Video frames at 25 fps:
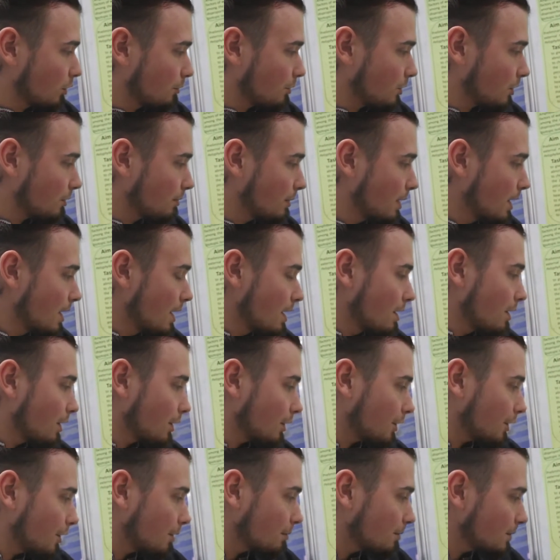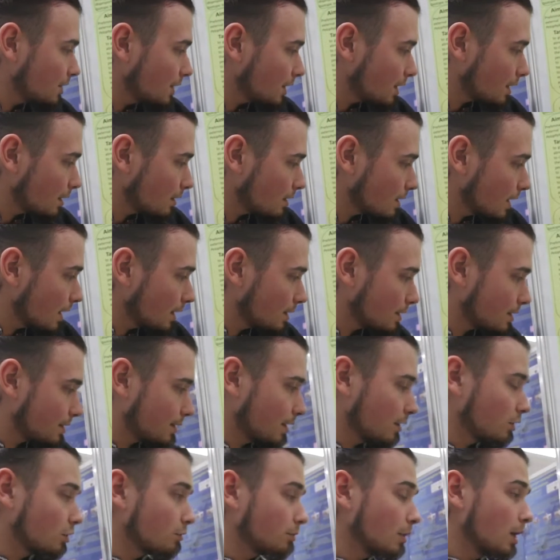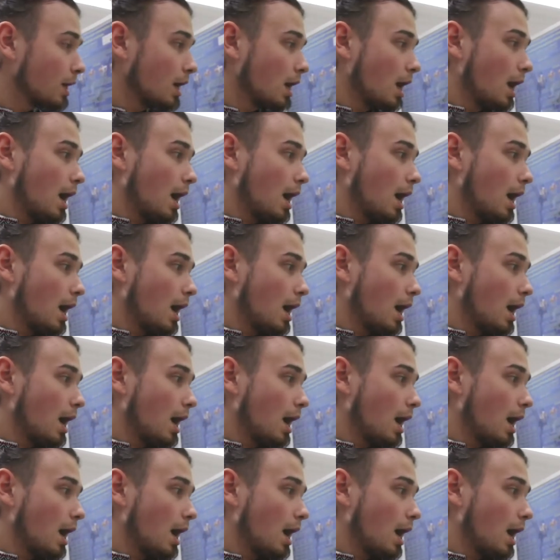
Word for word: cuprum, chrome, nickel, and stannum.